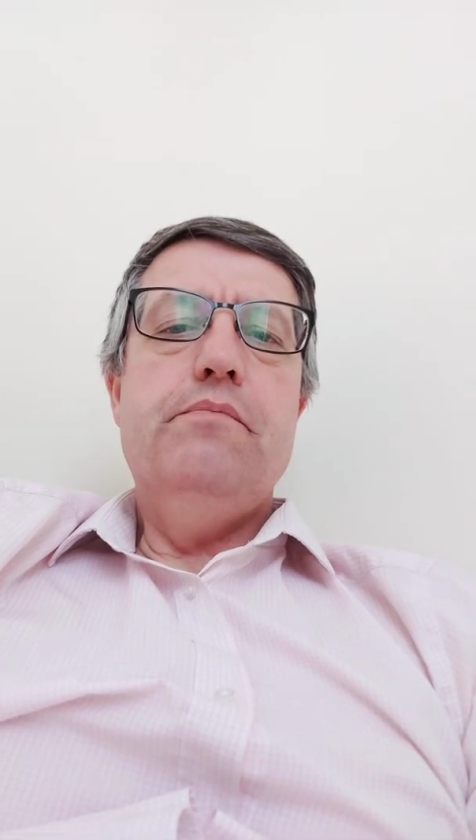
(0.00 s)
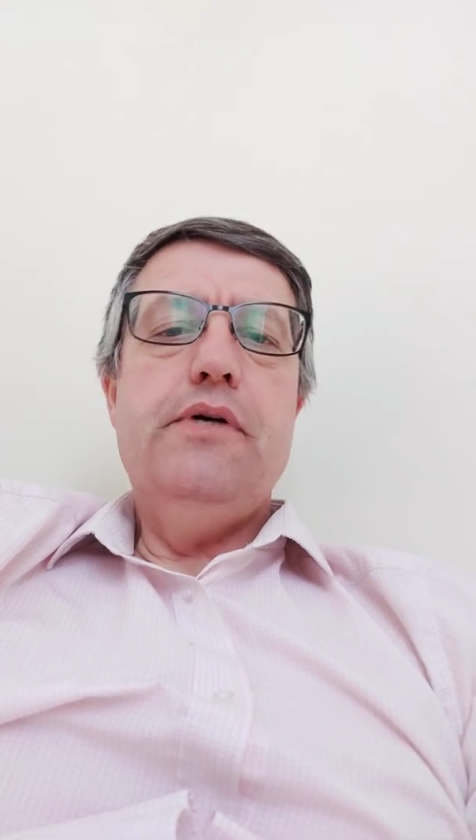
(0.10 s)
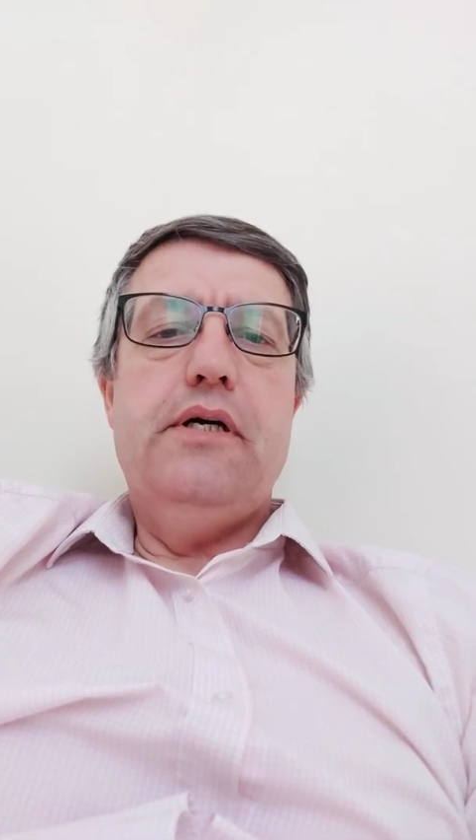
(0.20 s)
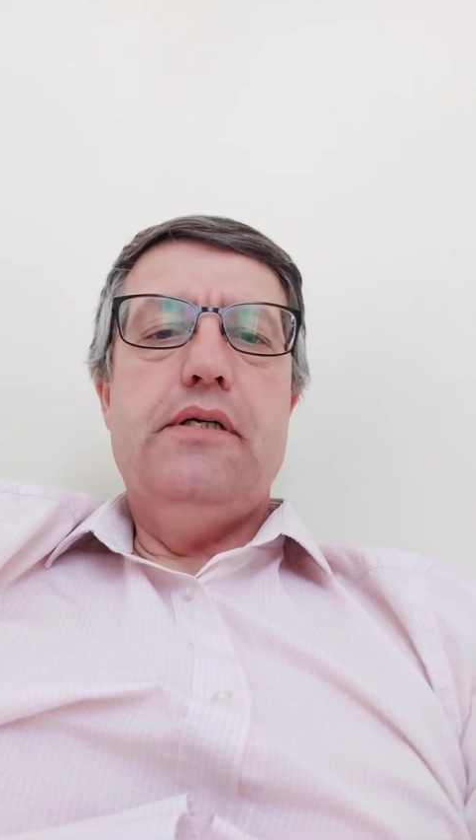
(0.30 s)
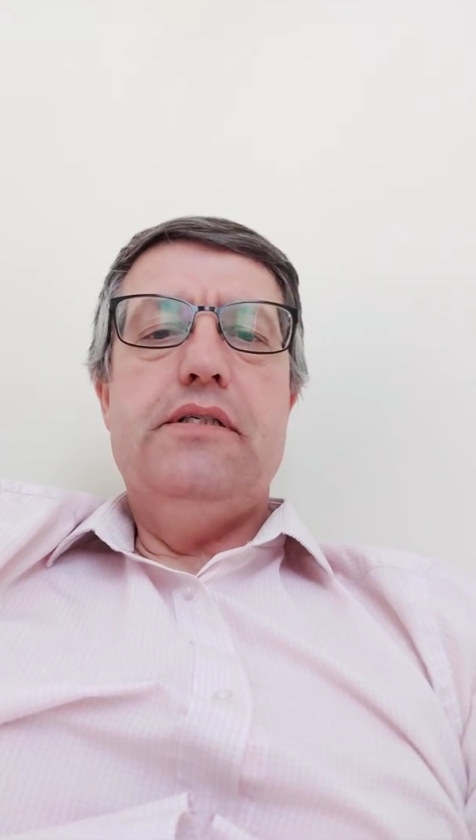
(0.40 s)

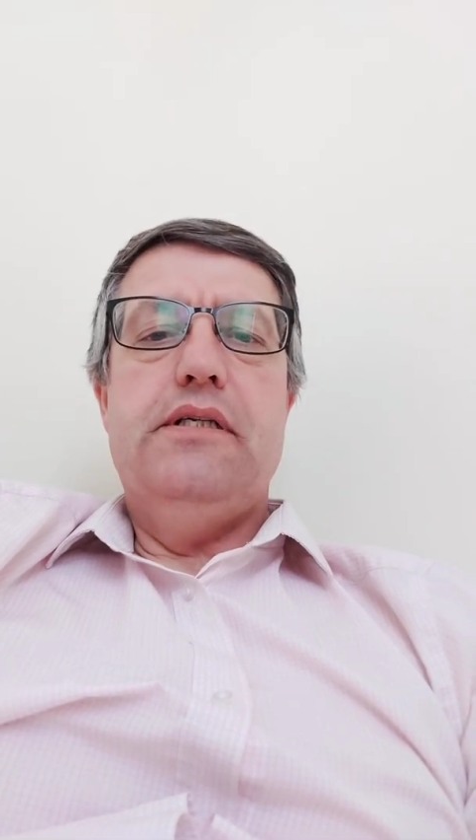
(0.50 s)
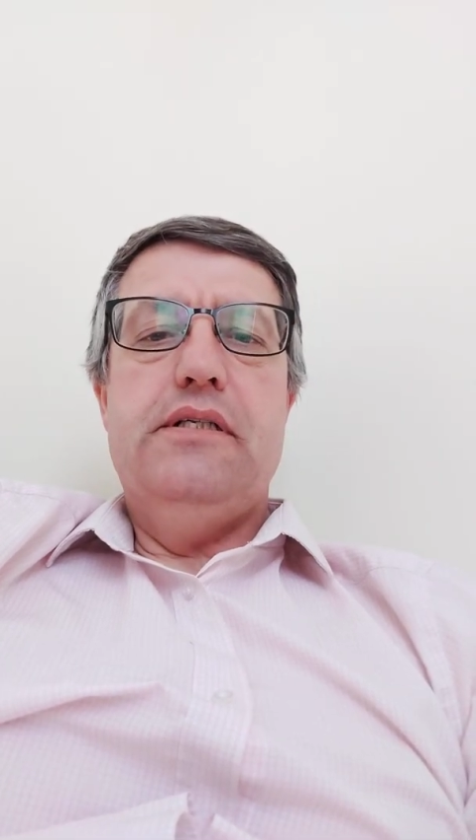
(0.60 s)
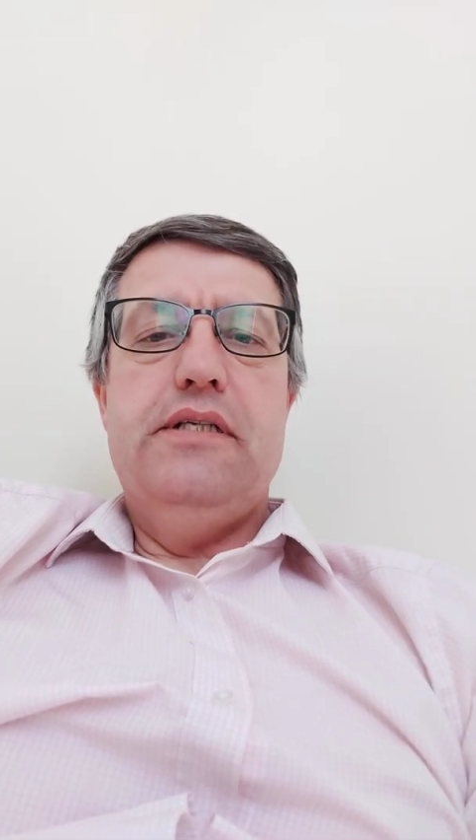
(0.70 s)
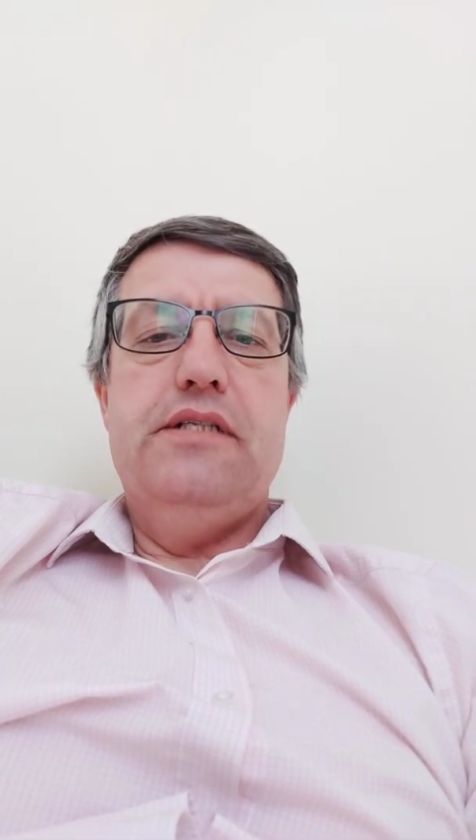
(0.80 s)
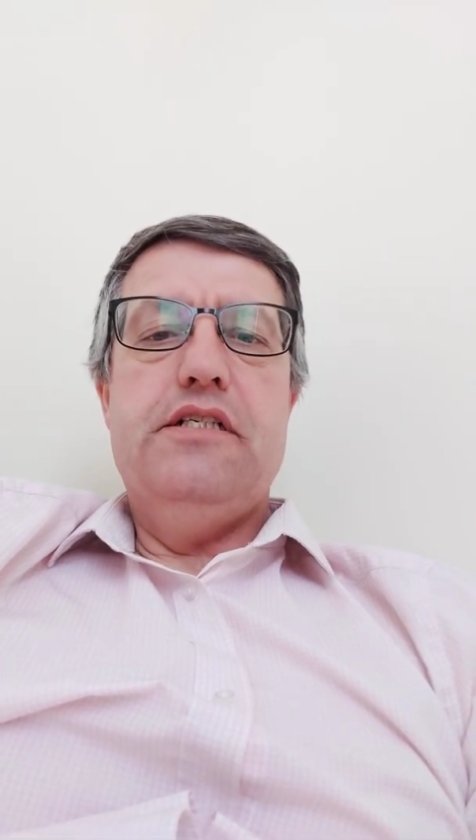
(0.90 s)
But
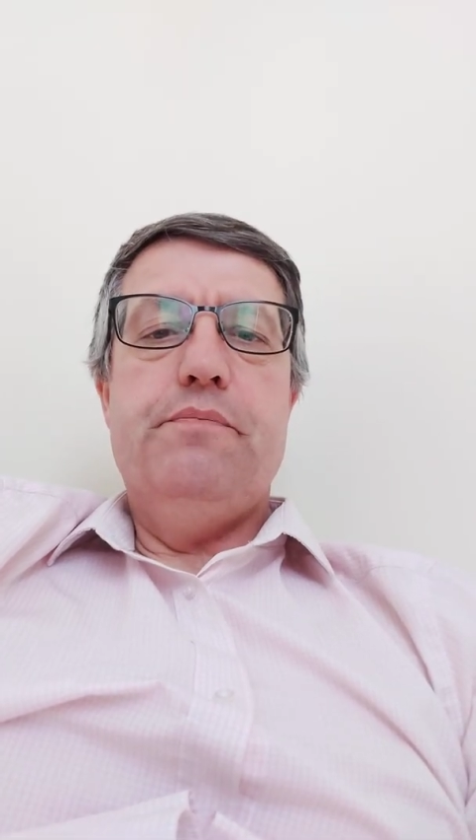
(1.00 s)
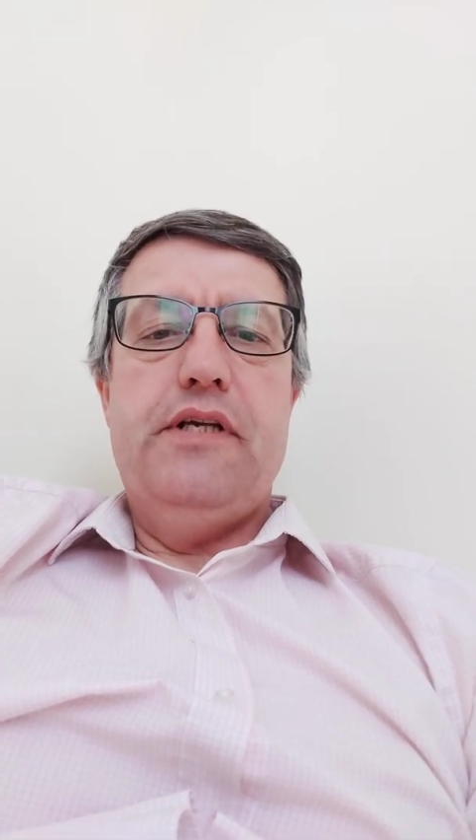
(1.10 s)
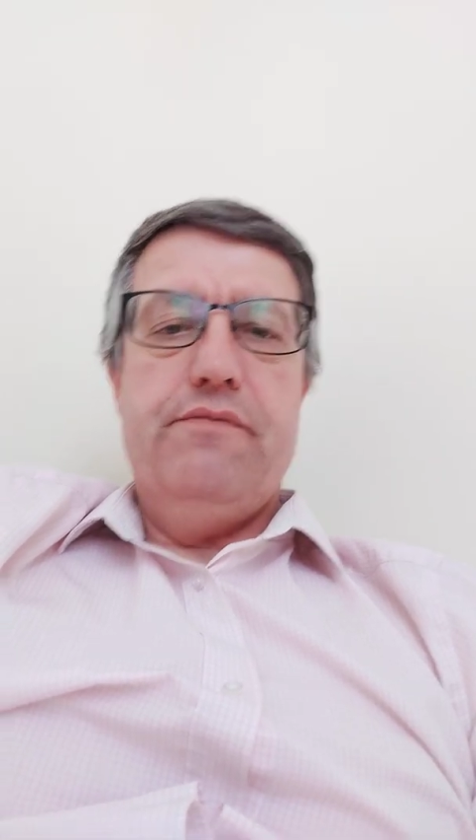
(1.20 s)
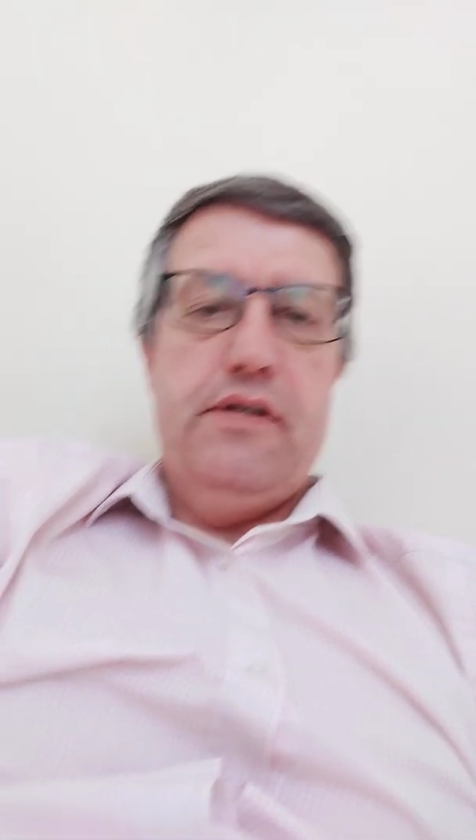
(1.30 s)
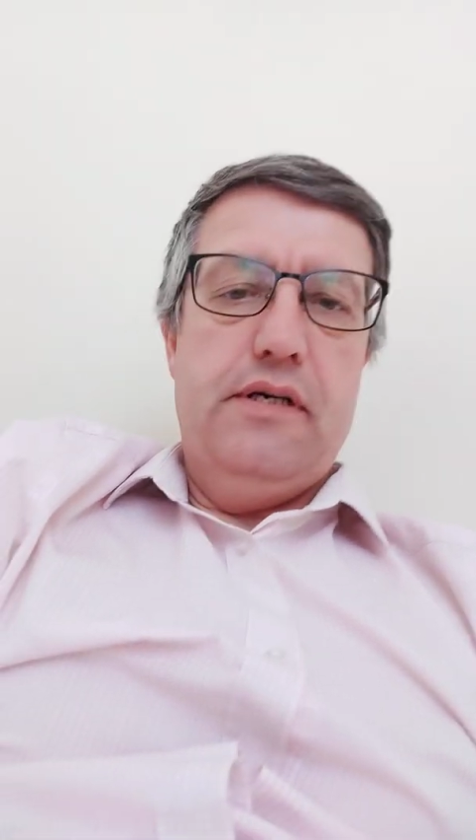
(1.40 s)
it tends to be
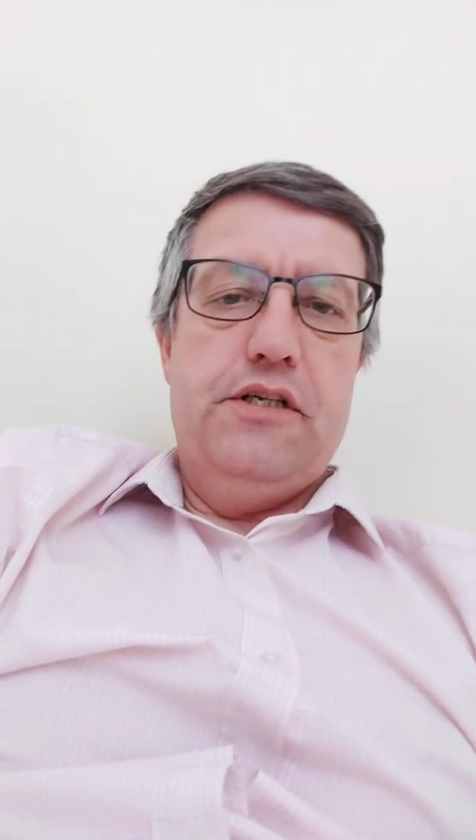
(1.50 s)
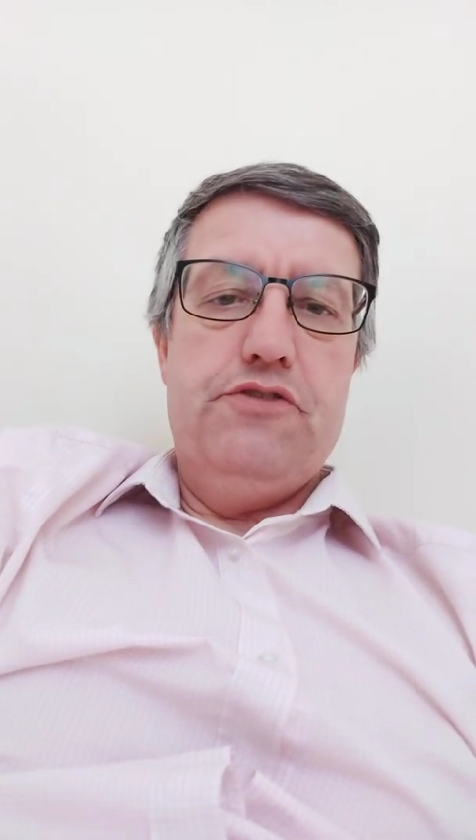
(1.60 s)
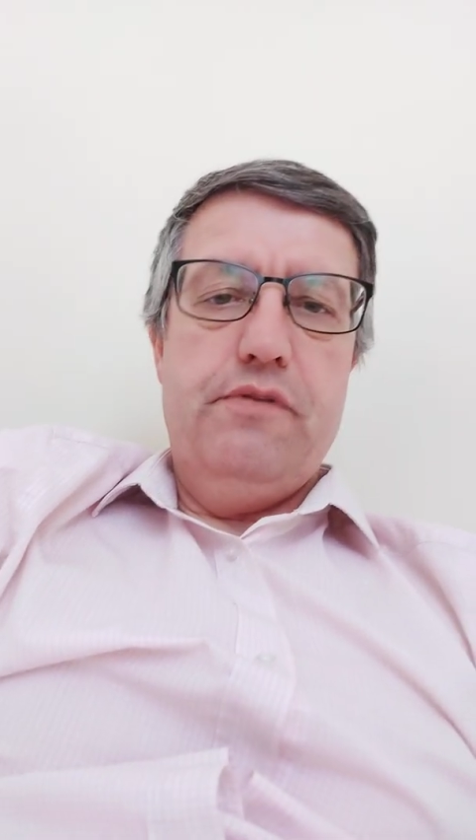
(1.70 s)
at the larger